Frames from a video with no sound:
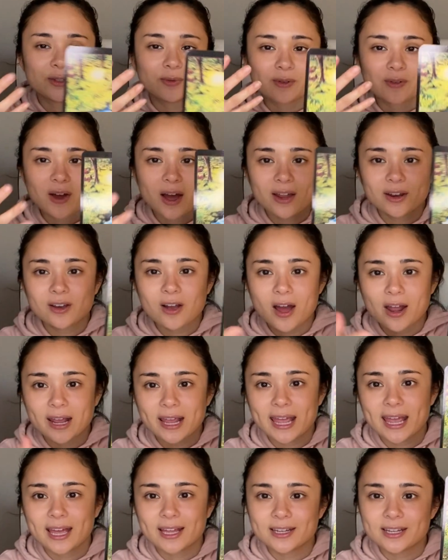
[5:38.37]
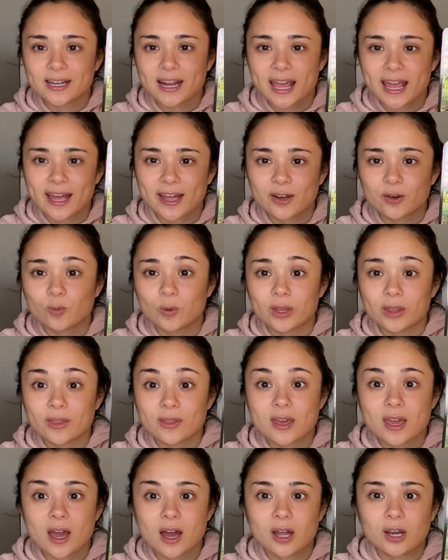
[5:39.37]
So we've kind of got it hand in hand with
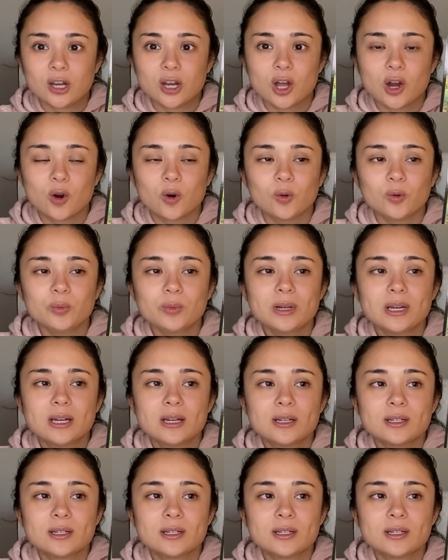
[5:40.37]
the unknown.